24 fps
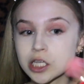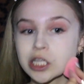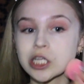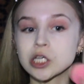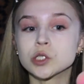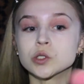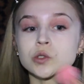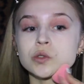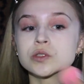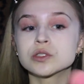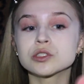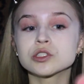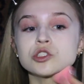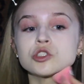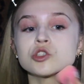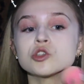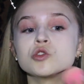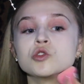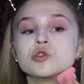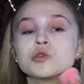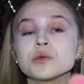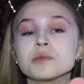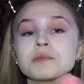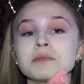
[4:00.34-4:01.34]
close
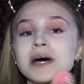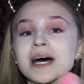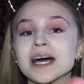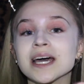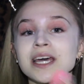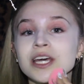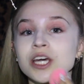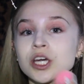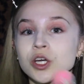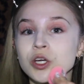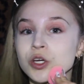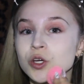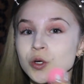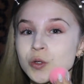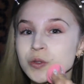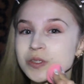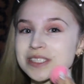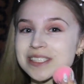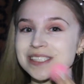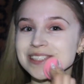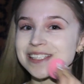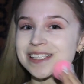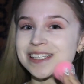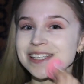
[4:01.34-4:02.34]
to my
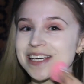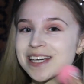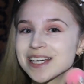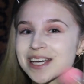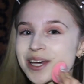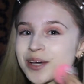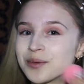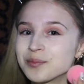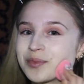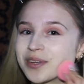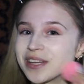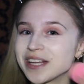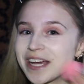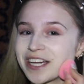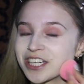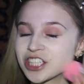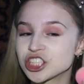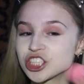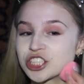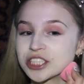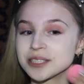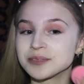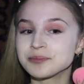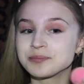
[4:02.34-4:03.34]
ghostly
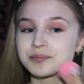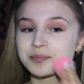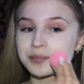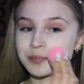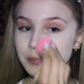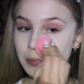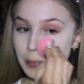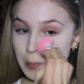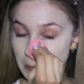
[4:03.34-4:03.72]
complexion.